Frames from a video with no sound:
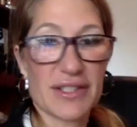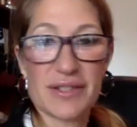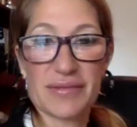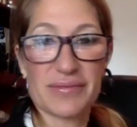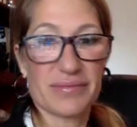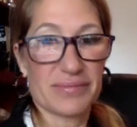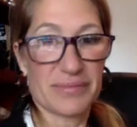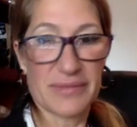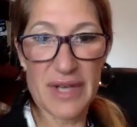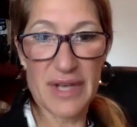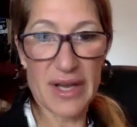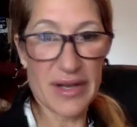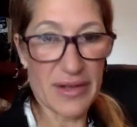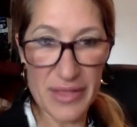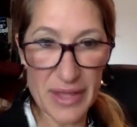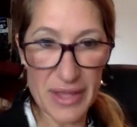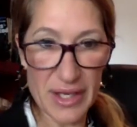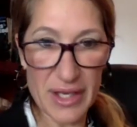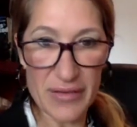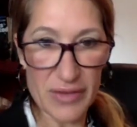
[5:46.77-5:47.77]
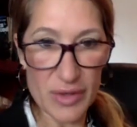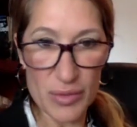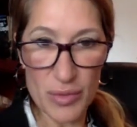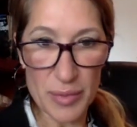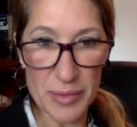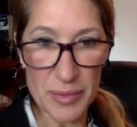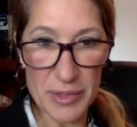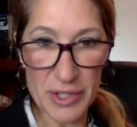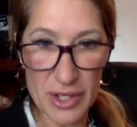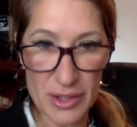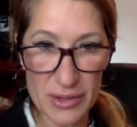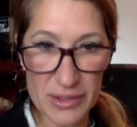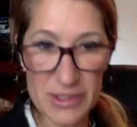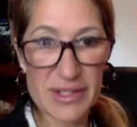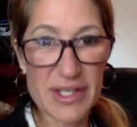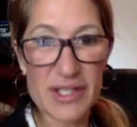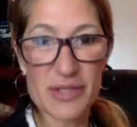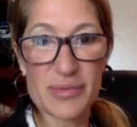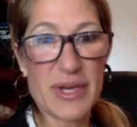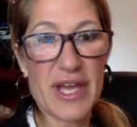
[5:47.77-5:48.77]
I think every woman knows
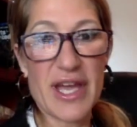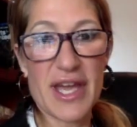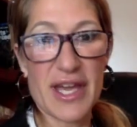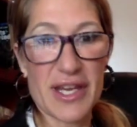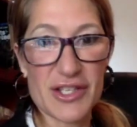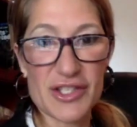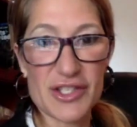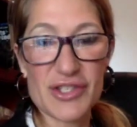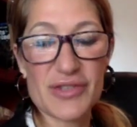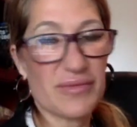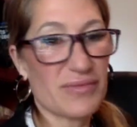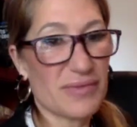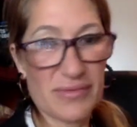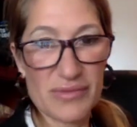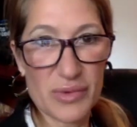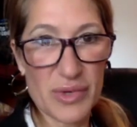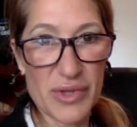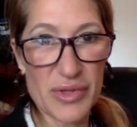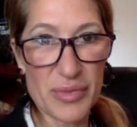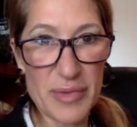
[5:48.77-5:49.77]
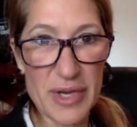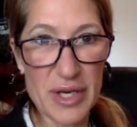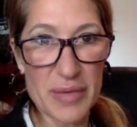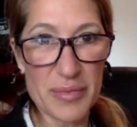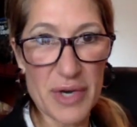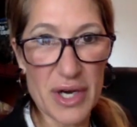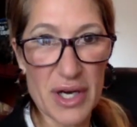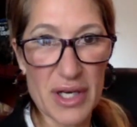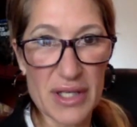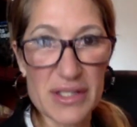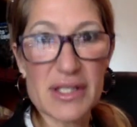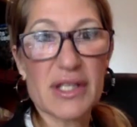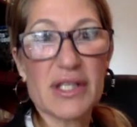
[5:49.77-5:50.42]
as we age with menopause,